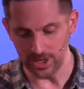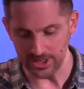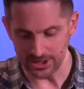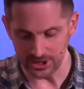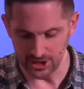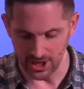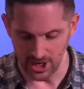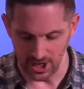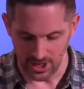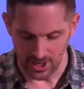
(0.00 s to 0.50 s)
we're
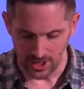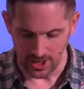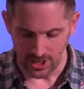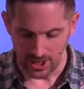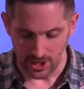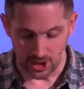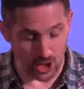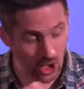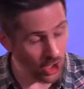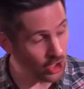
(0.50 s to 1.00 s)
going to
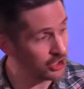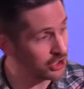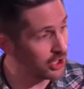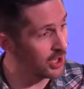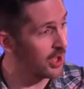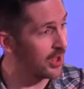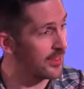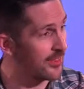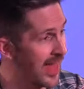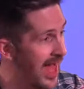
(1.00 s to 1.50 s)
look
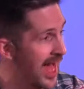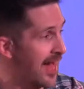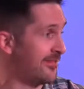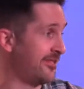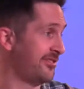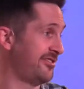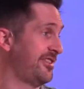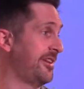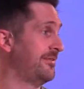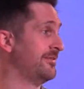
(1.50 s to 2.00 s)
at that
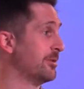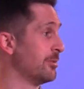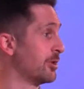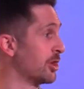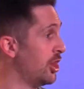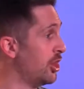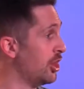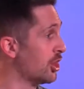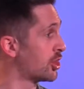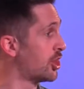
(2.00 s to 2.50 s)
this evening. We're
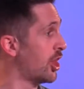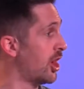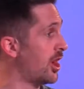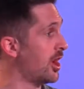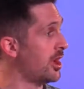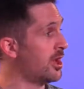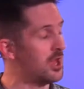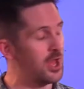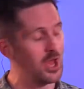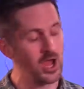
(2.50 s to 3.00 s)
going to look
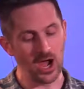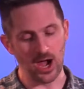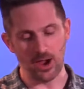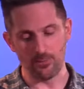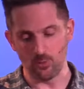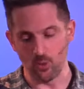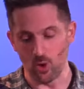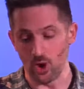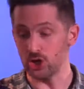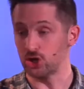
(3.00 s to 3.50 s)
at
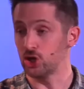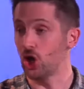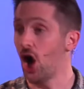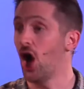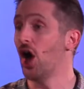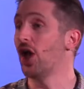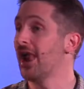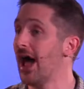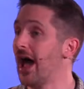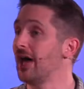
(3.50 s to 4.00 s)
what
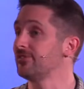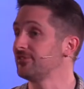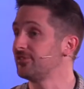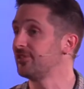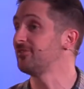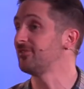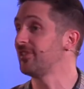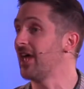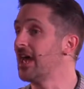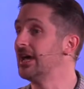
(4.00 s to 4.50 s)
God has
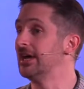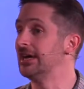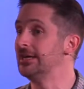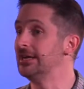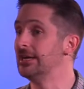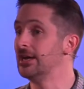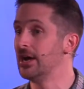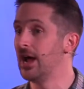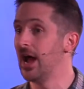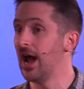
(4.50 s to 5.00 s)
to
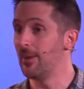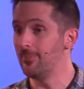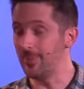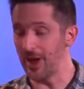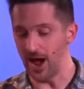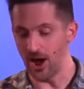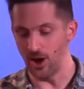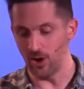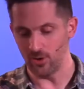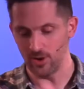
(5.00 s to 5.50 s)
say
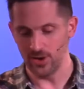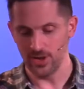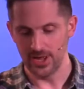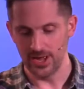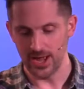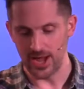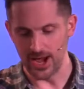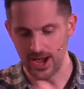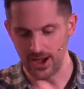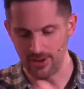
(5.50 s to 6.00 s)
about
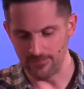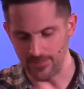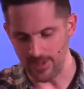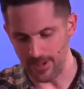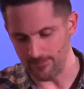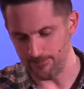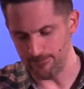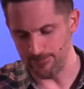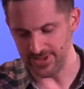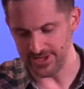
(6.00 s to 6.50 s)

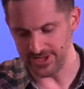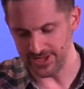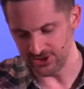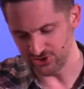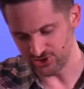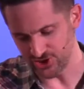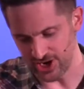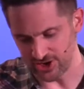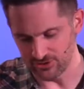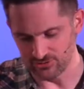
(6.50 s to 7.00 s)

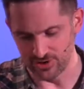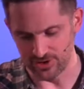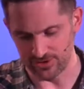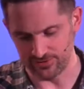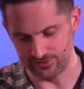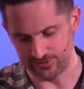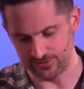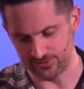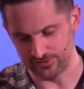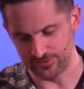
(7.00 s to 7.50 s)
being
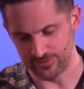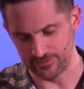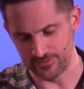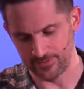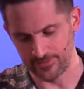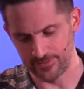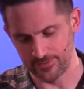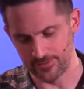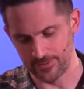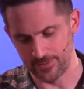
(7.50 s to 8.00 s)
generous.
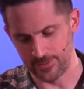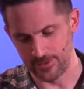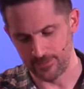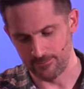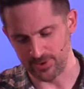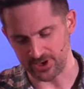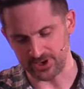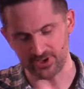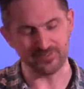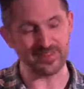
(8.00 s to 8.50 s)

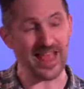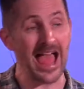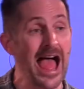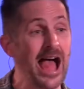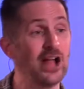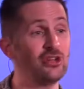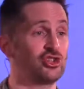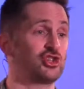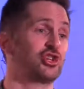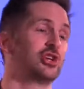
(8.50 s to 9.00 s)
Because
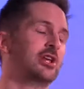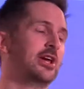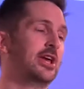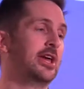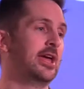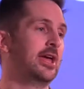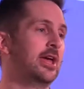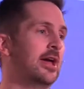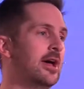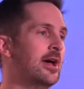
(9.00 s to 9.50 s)

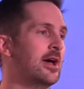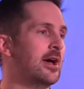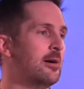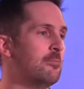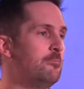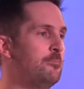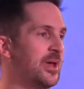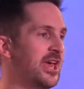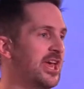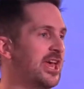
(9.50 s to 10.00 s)
actually,
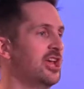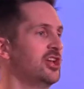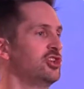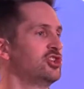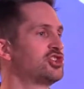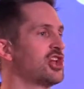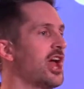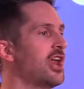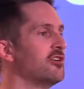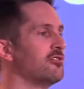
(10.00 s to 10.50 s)
being
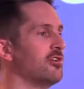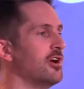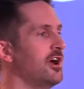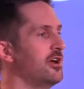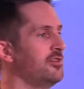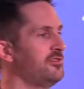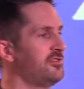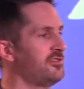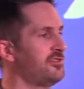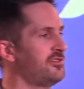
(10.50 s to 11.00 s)

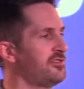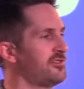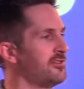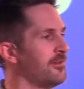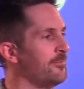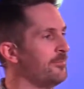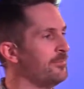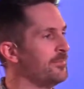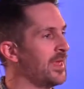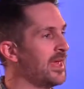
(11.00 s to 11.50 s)
generous
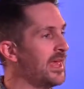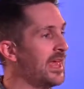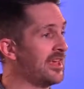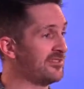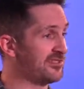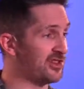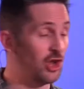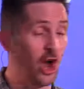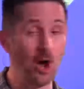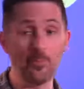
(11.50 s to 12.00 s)

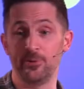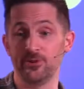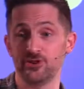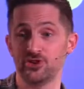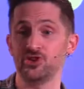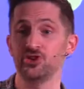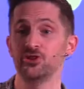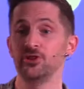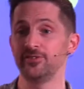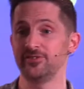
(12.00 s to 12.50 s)
is an
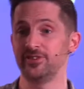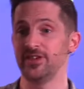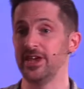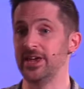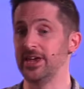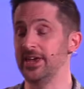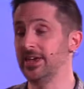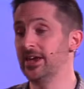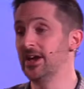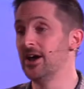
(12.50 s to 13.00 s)

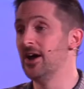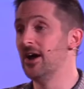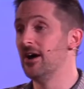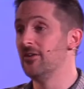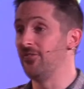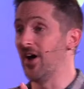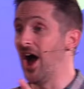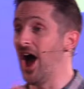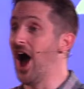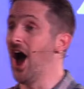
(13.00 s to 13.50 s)
opportunity for